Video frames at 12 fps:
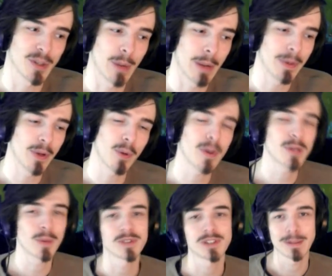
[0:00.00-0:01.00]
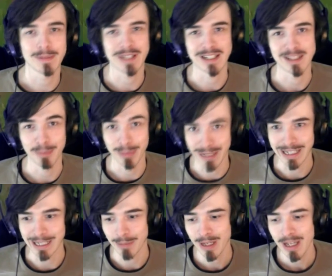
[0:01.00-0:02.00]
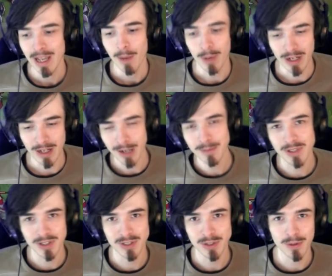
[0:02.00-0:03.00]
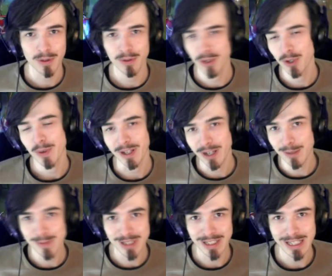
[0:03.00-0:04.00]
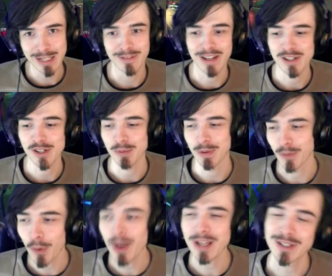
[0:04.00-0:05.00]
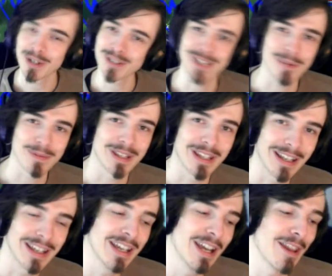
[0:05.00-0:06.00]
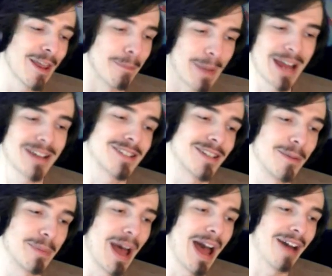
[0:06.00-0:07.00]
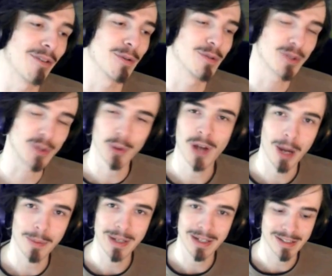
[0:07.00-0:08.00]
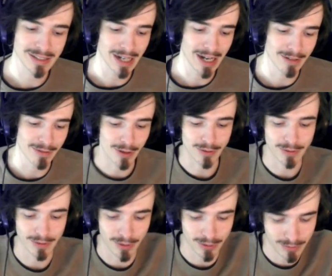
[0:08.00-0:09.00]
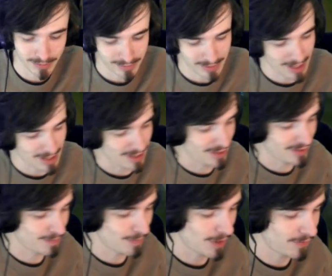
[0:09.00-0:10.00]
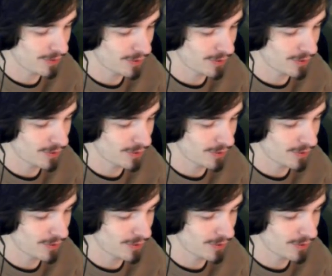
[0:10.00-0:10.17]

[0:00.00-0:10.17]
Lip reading: where we always want something to blame. When it comes to solo queue, when it comes to League of Legends, we've always got something that backs up our own shortcomings, our own... Oh, that is my phone